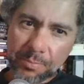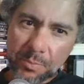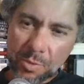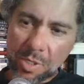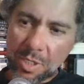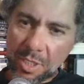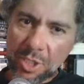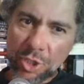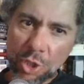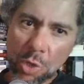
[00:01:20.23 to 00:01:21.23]
or they
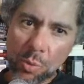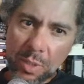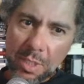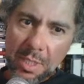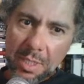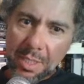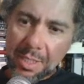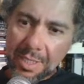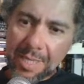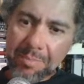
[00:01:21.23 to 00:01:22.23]
show
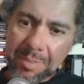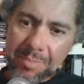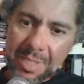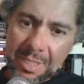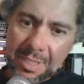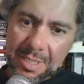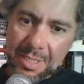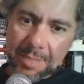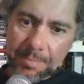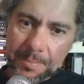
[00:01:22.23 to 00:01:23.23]
incapability